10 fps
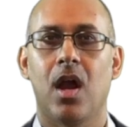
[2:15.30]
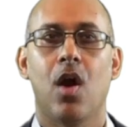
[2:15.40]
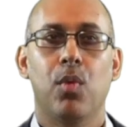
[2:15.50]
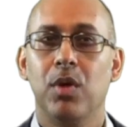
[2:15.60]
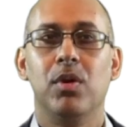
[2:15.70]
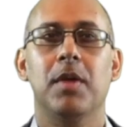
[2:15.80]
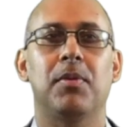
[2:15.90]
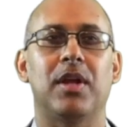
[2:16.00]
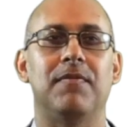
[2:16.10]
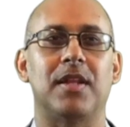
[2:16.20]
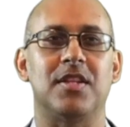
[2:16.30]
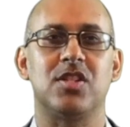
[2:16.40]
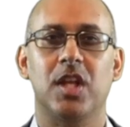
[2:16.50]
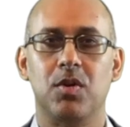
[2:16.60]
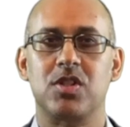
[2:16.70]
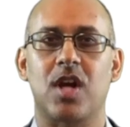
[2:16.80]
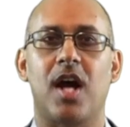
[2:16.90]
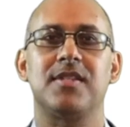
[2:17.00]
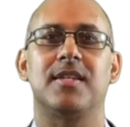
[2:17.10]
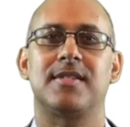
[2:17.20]
We really believe that the secret
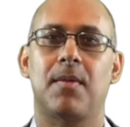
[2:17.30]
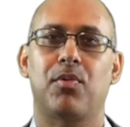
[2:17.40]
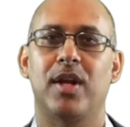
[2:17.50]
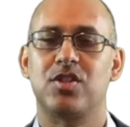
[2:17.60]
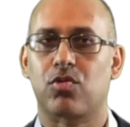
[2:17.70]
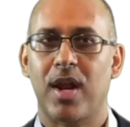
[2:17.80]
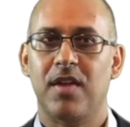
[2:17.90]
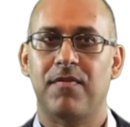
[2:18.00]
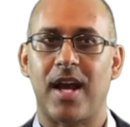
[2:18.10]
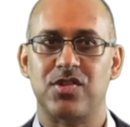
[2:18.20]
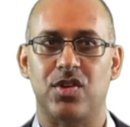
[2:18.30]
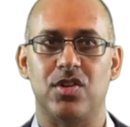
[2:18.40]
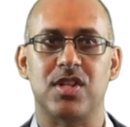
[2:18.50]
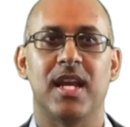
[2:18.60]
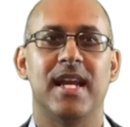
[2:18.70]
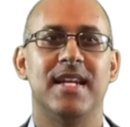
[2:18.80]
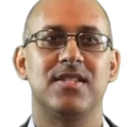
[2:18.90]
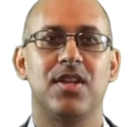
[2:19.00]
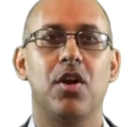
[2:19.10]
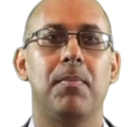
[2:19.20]
sauce that separates great investors is
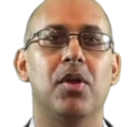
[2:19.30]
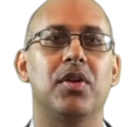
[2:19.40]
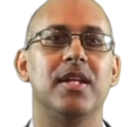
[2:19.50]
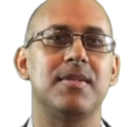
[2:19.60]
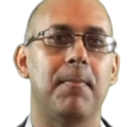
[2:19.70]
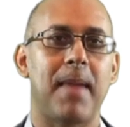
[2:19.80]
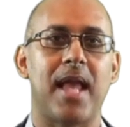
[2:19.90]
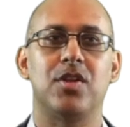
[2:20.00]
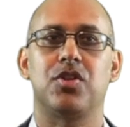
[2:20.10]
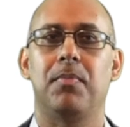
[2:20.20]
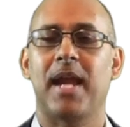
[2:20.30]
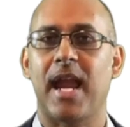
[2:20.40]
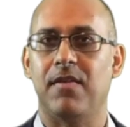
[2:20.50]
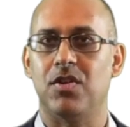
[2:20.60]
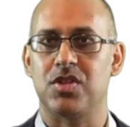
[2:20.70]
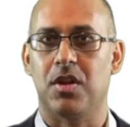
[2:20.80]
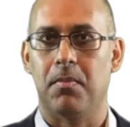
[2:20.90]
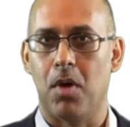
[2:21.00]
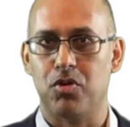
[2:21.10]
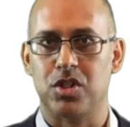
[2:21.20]
their ability to manage their behaviors and
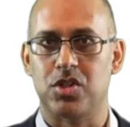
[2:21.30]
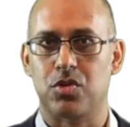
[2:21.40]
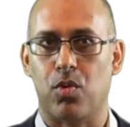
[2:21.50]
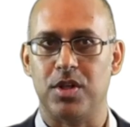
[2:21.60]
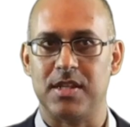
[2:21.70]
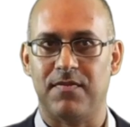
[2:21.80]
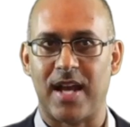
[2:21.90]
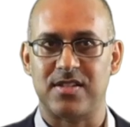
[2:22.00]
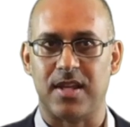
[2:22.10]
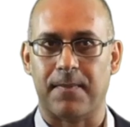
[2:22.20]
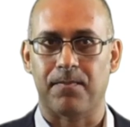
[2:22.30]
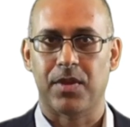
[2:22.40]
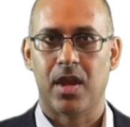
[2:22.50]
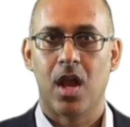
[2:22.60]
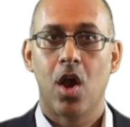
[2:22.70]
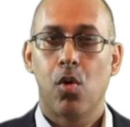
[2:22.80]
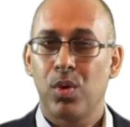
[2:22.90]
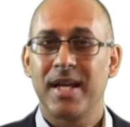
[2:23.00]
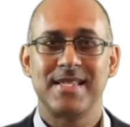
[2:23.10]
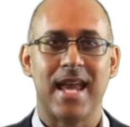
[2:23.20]
emotions towards investing. We'll
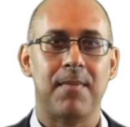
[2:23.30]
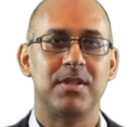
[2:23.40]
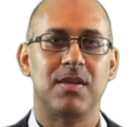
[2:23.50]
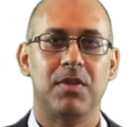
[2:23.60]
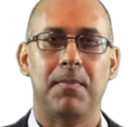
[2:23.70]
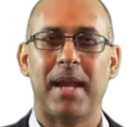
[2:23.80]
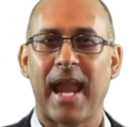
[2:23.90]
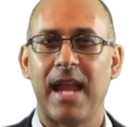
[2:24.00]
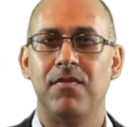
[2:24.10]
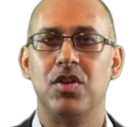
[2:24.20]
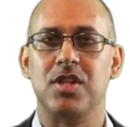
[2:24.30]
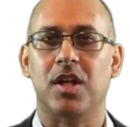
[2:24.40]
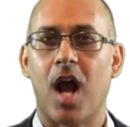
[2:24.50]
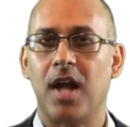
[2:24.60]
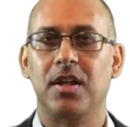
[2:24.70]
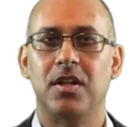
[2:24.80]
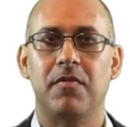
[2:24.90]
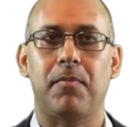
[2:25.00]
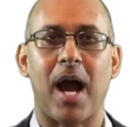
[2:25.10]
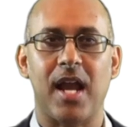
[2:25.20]
examine some of the behaviors and cognitive
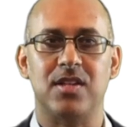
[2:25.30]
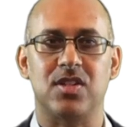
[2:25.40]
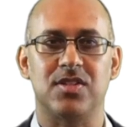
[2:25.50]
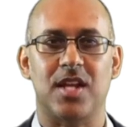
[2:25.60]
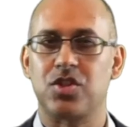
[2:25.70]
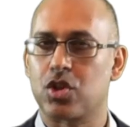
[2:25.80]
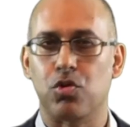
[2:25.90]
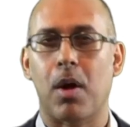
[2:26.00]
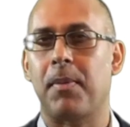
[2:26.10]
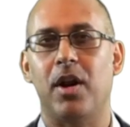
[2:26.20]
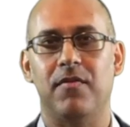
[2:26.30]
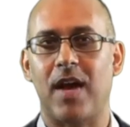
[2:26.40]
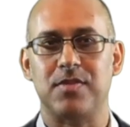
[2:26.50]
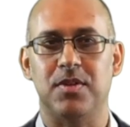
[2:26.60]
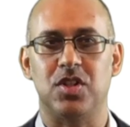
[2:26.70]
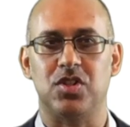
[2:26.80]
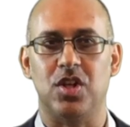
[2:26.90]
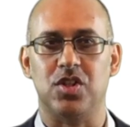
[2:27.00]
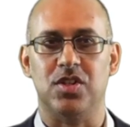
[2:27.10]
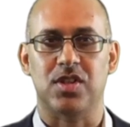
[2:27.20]
biases that screw up our investment
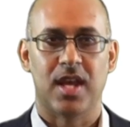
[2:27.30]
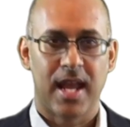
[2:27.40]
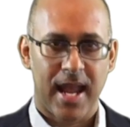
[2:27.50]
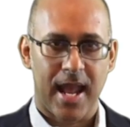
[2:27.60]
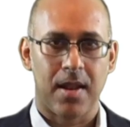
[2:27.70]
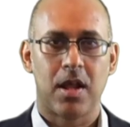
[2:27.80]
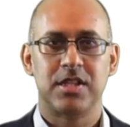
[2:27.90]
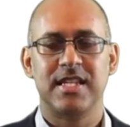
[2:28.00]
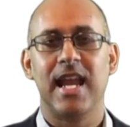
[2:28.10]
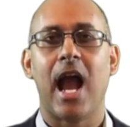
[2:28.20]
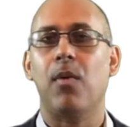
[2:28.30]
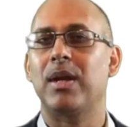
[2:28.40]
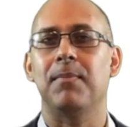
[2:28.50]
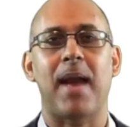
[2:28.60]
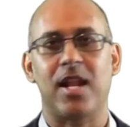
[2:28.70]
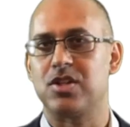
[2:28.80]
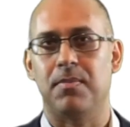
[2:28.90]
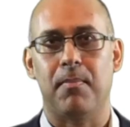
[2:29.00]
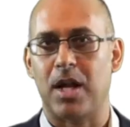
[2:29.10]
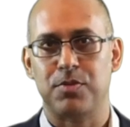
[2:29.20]
decisions and see how we can manage them
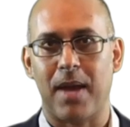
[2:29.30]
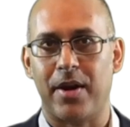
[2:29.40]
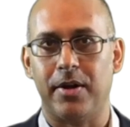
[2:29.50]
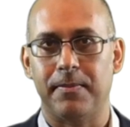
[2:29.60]
much better.